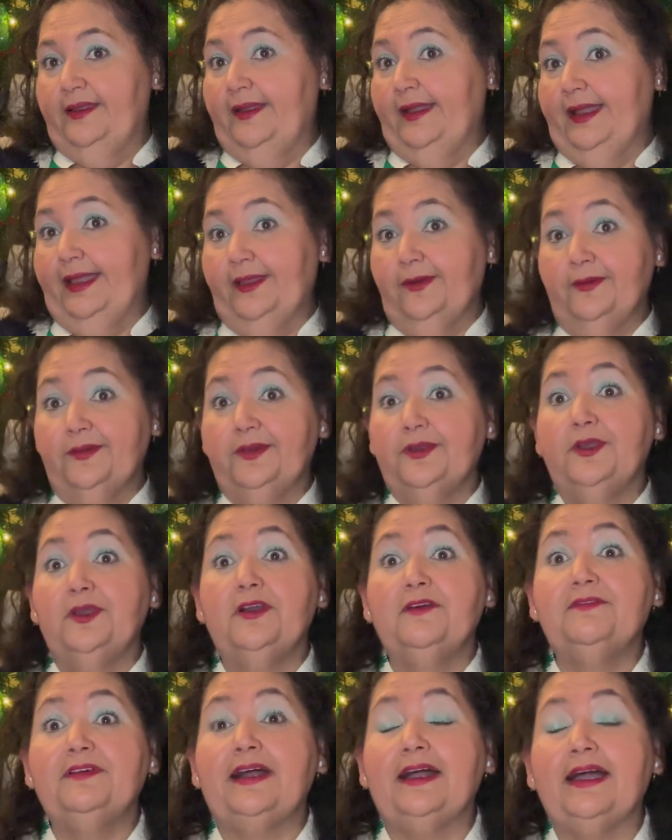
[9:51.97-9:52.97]
I don't know
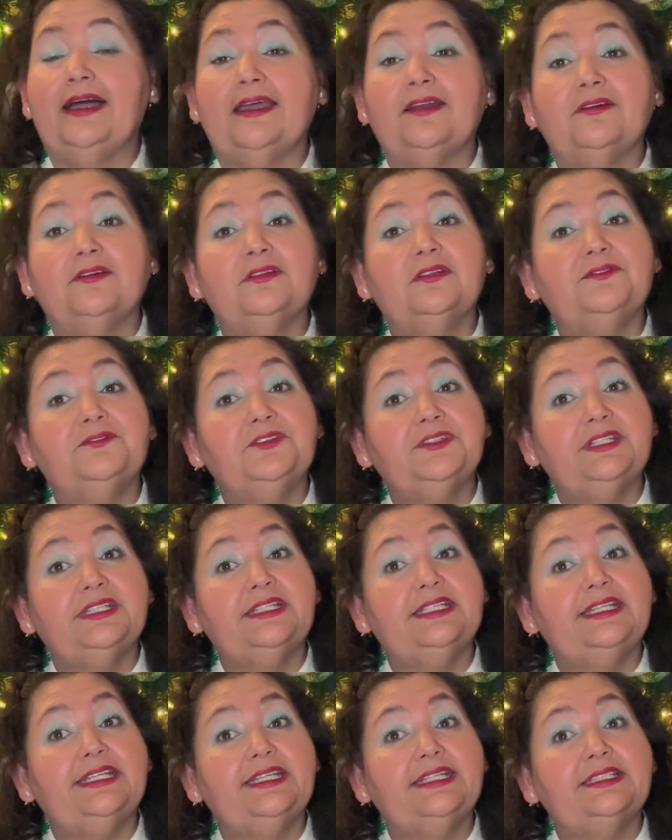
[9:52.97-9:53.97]
if you're
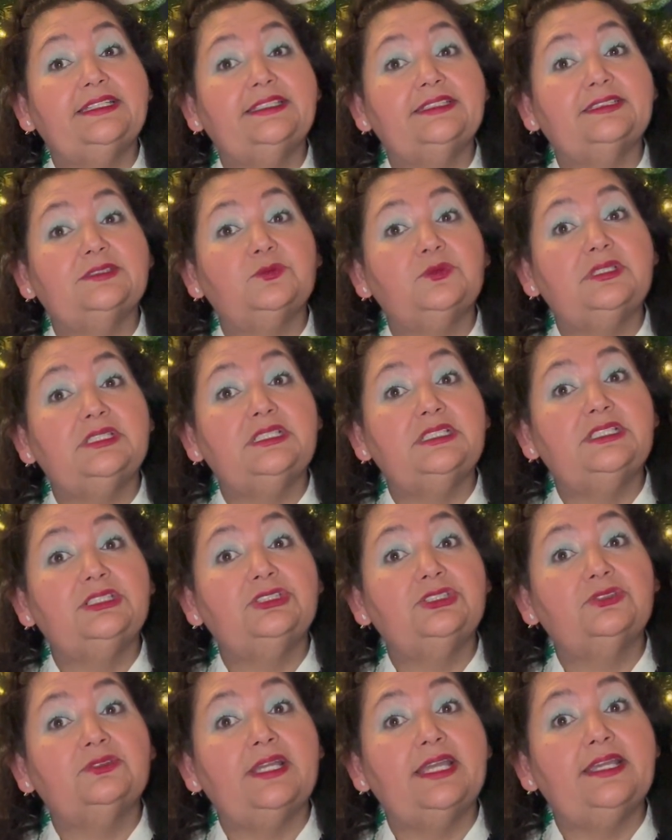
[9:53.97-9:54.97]
gonna get this one in a
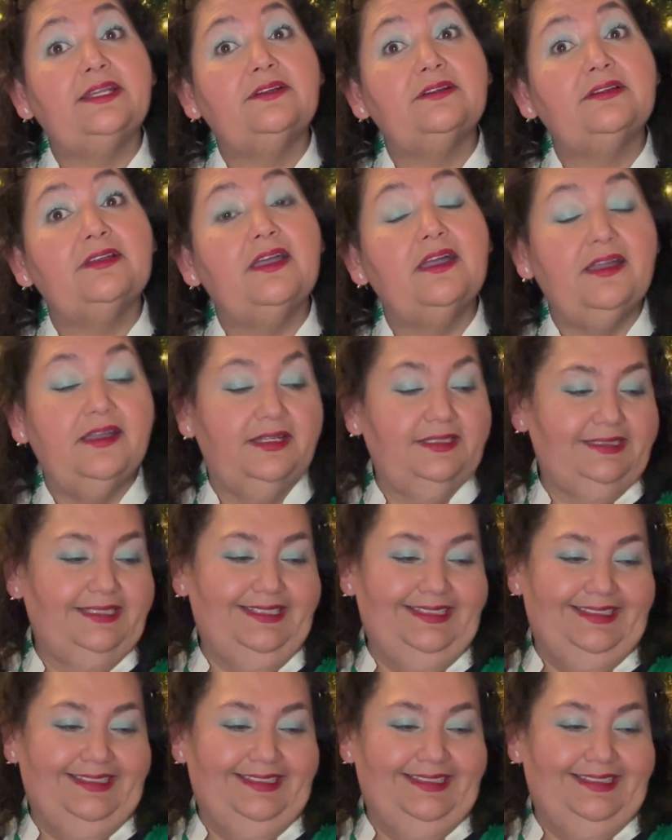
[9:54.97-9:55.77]
trade or not,